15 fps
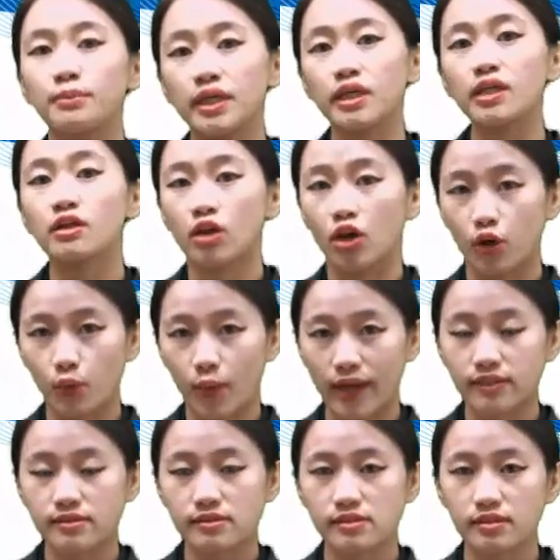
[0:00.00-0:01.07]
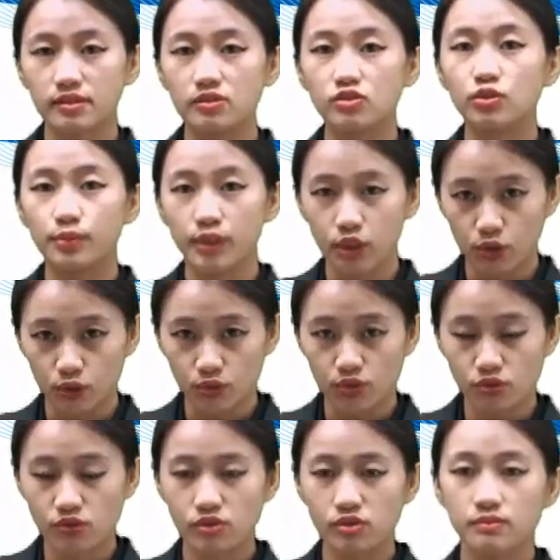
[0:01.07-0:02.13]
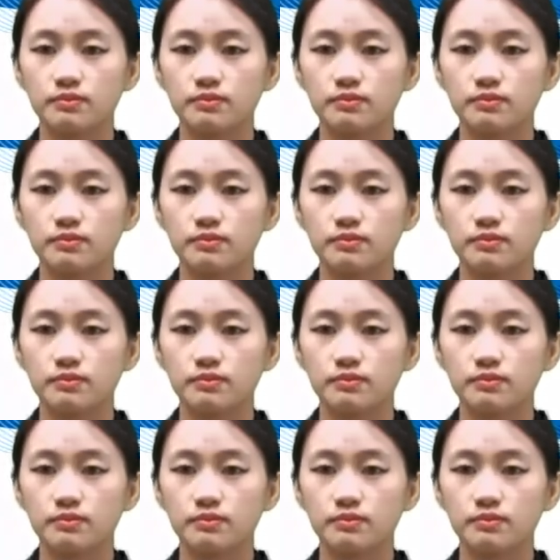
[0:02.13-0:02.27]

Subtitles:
be correct to be used.